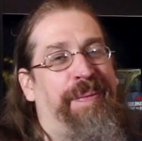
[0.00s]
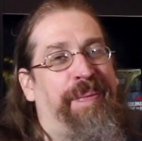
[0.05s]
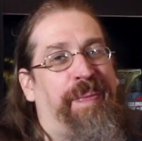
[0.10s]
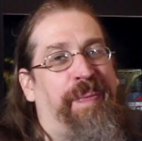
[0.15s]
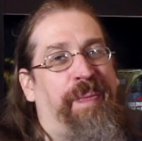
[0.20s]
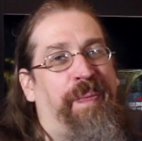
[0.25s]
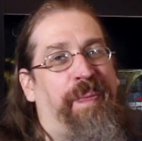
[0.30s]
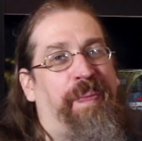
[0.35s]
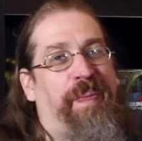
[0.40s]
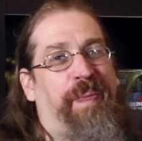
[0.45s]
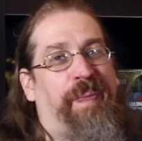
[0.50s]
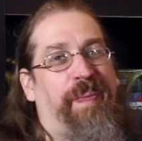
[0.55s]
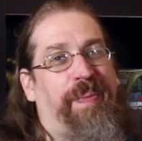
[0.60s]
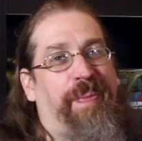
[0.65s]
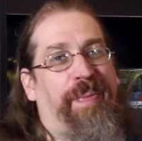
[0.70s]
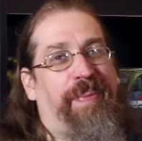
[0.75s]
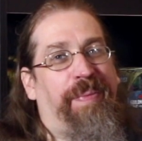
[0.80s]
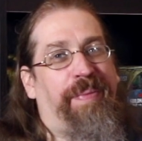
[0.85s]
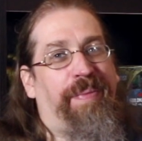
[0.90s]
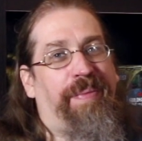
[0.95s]

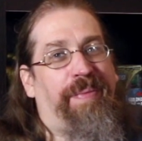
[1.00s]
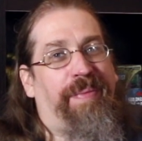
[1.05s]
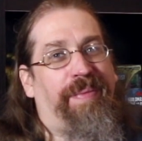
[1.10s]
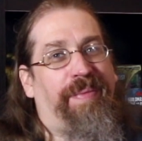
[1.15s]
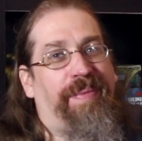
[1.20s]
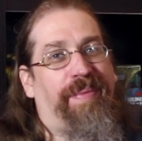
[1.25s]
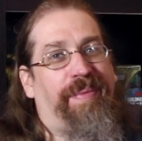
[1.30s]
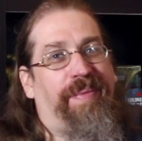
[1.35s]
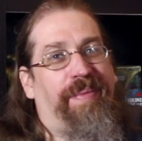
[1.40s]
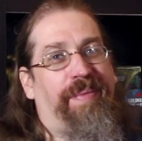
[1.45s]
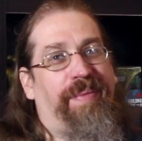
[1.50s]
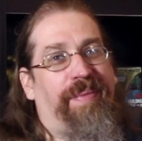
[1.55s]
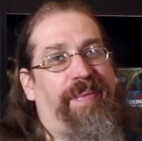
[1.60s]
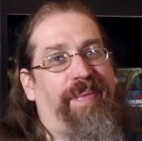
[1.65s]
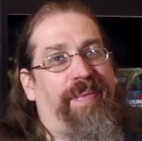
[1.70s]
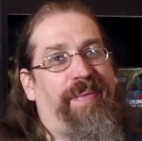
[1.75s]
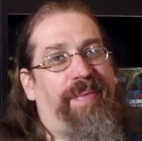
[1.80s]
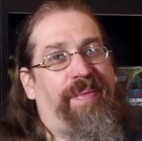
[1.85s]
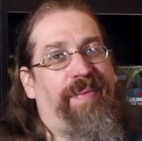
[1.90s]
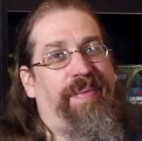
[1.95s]

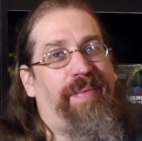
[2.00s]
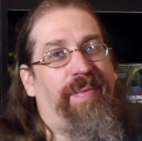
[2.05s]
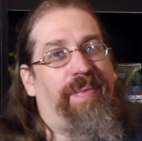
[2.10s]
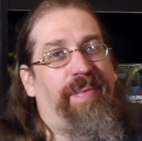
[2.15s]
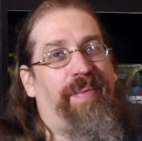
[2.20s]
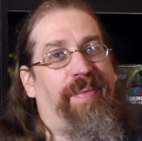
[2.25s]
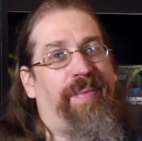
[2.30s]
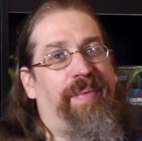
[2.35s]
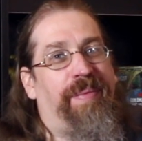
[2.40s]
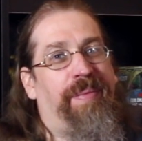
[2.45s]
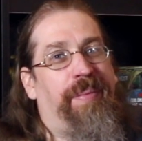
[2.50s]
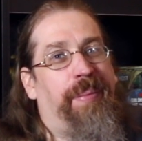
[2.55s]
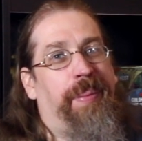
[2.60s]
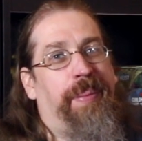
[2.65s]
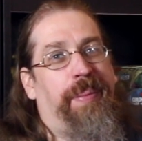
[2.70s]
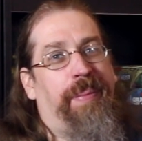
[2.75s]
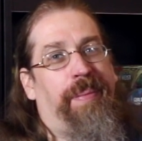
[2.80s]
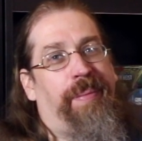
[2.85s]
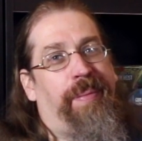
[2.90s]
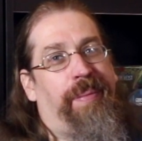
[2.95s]

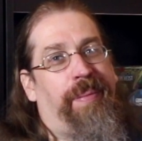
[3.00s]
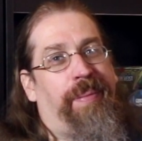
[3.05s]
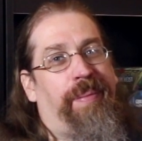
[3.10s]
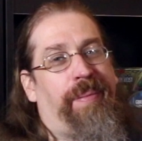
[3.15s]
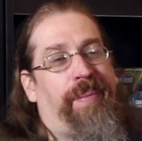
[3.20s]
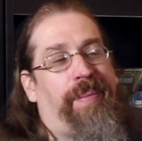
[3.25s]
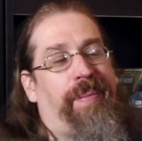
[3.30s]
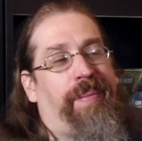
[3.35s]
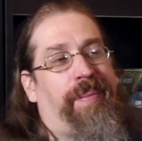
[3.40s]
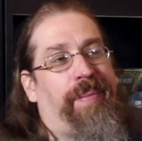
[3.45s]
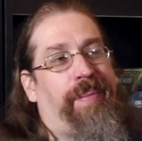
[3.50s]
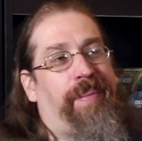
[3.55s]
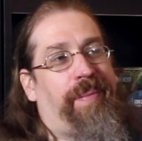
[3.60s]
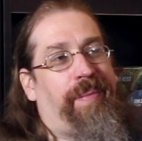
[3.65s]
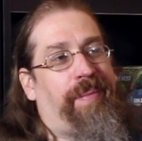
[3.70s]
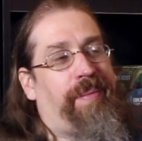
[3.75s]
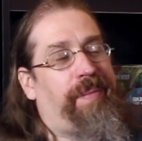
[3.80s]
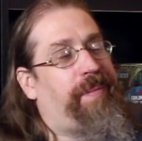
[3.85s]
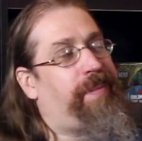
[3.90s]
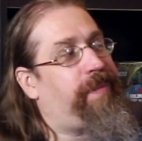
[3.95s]

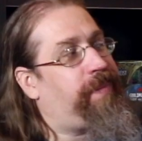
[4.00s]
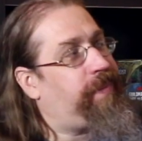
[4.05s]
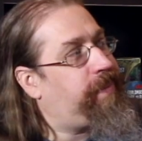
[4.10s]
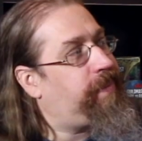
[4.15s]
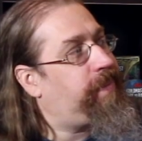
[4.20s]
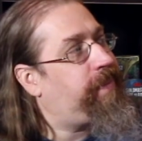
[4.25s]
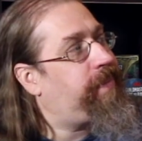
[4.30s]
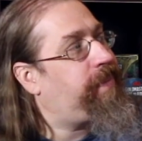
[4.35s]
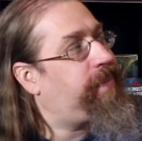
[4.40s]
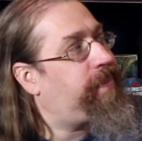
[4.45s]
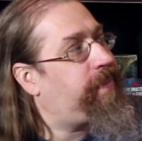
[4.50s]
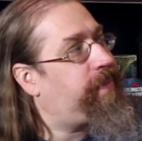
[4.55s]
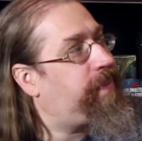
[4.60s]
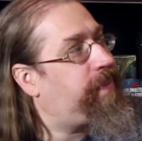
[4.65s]
[no speech]